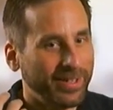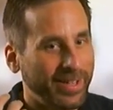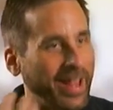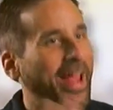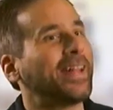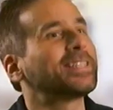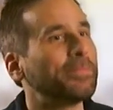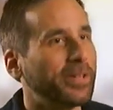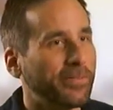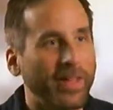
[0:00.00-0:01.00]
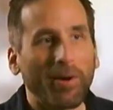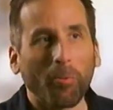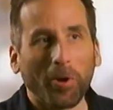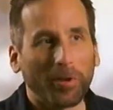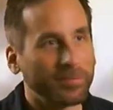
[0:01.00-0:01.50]
enhancement of that
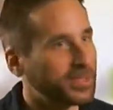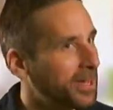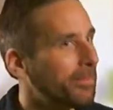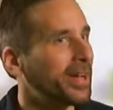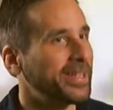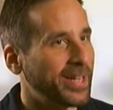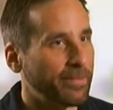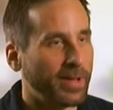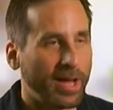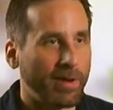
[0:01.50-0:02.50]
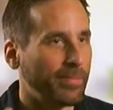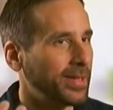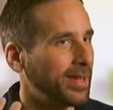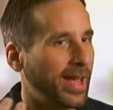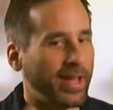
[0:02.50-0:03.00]
work was done by Tenenbaum
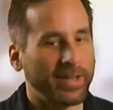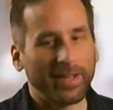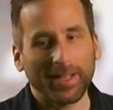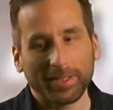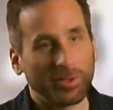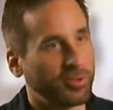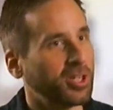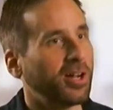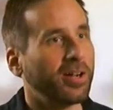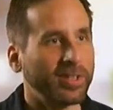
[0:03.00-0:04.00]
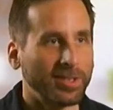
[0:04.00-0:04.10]
and Suchong,